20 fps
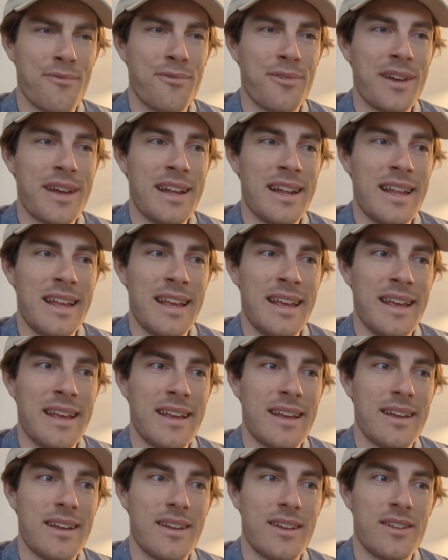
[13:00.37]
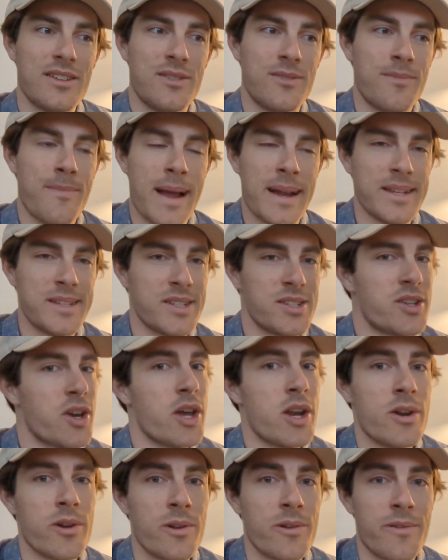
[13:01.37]
really managed to
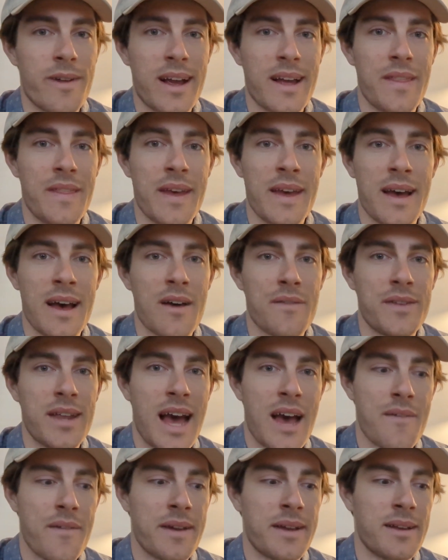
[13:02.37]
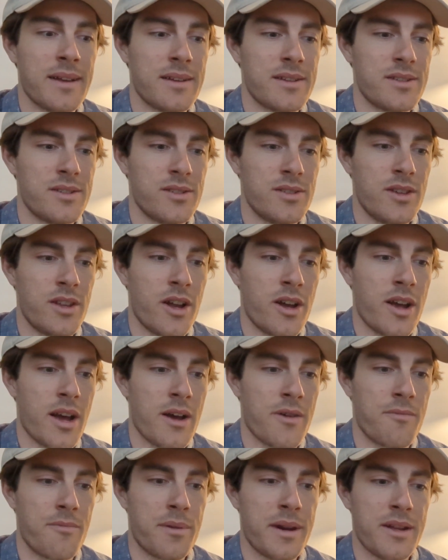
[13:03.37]
turn it around there after having
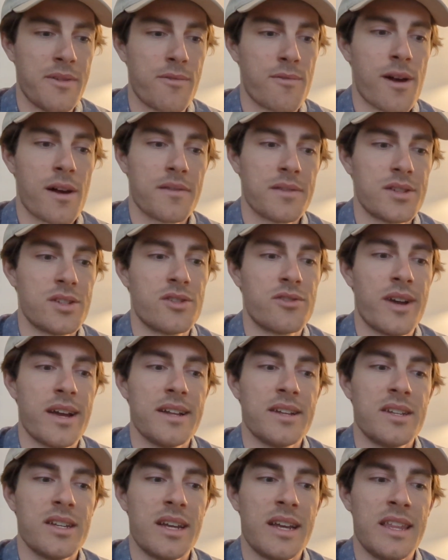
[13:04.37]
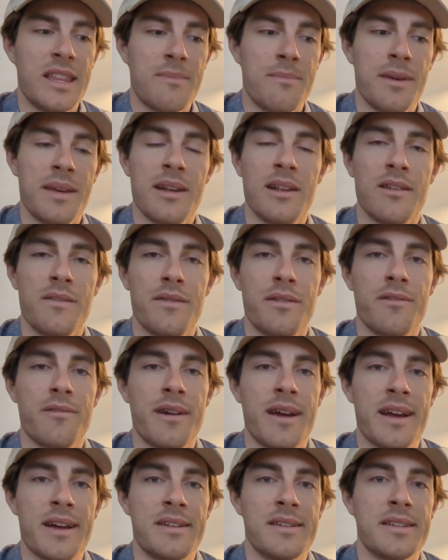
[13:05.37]
a pretty rough stretch in the middle of the
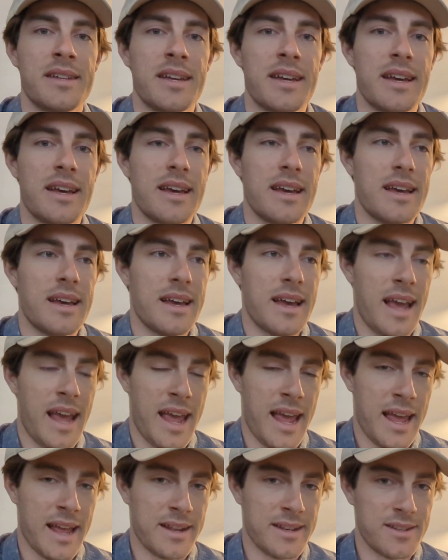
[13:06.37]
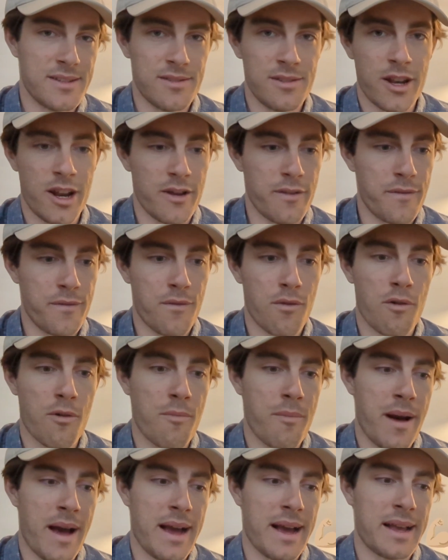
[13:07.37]
round, and
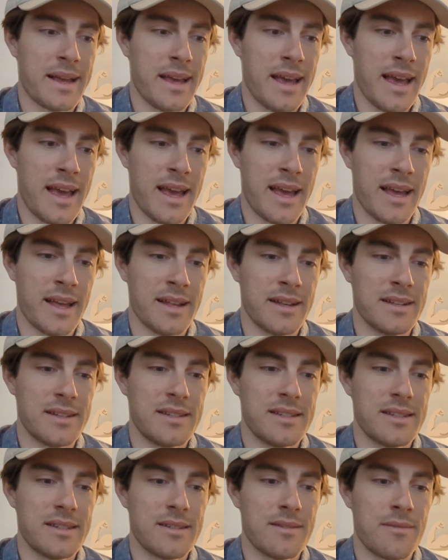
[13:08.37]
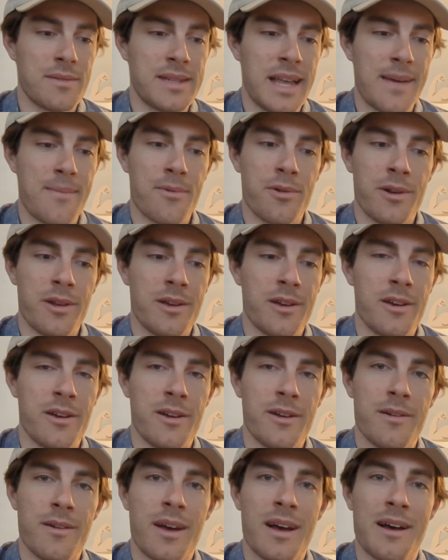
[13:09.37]
fought back and was able
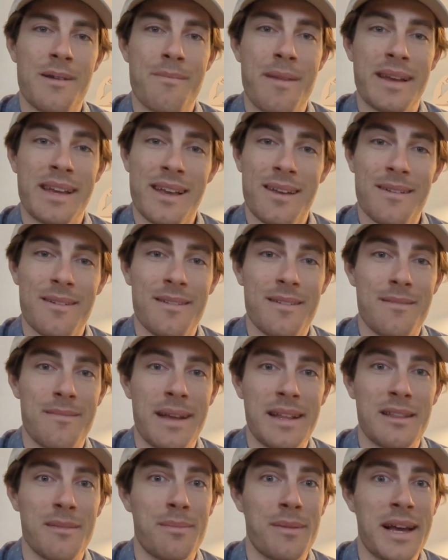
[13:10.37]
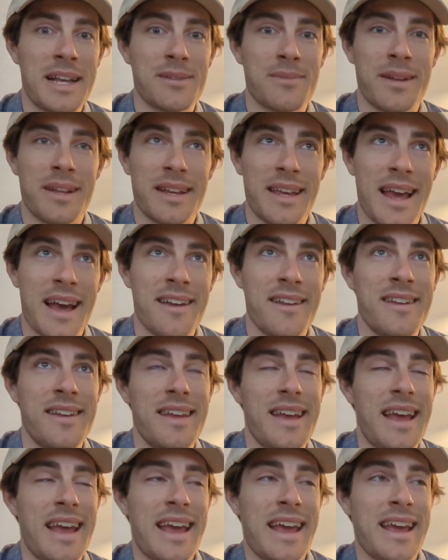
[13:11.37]
to make the plays when it
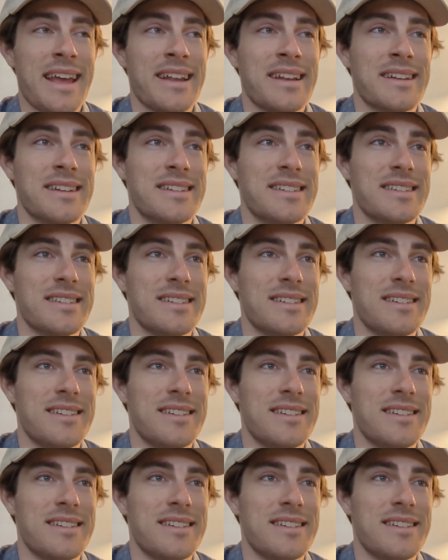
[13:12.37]
counted, and